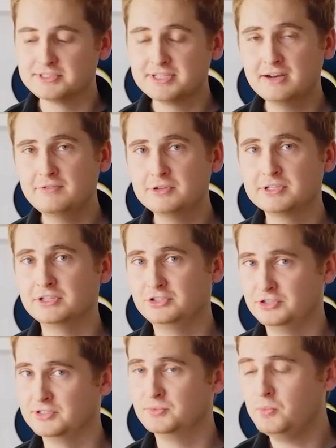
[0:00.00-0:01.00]
instead of using
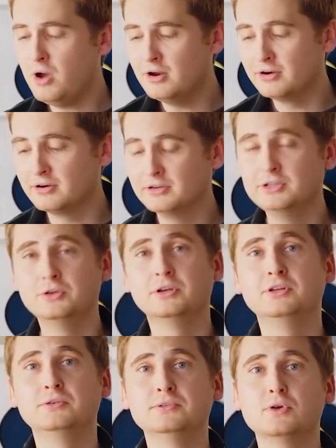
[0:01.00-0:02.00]
just water, you
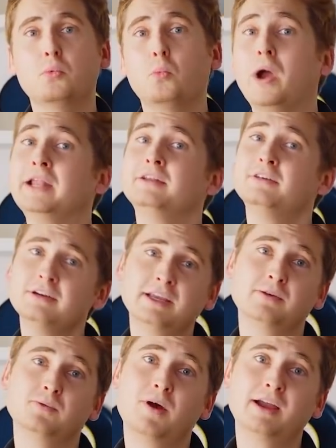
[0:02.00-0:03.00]
can use white
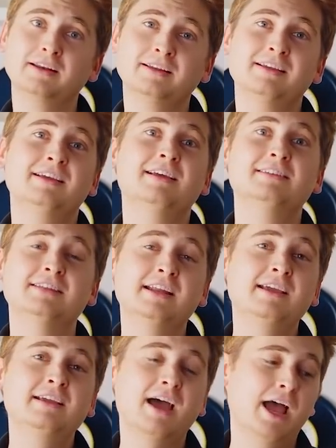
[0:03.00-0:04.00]
cooking wine.
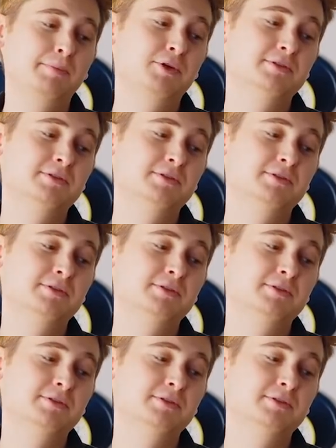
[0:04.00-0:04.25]
Today, I'm